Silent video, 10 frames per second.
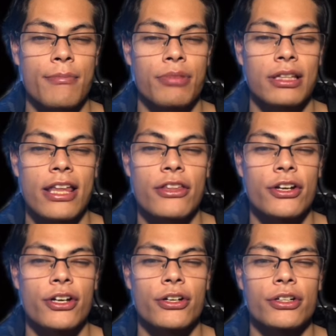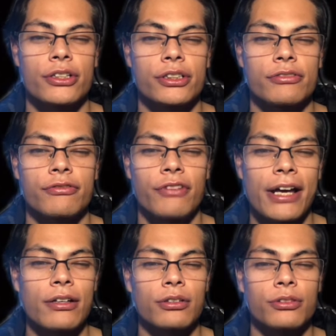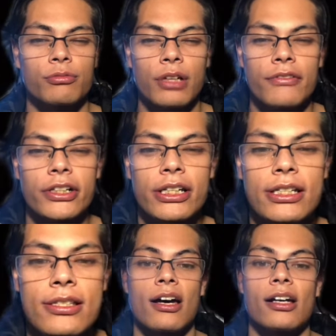pleather or vinyl, whatever it is.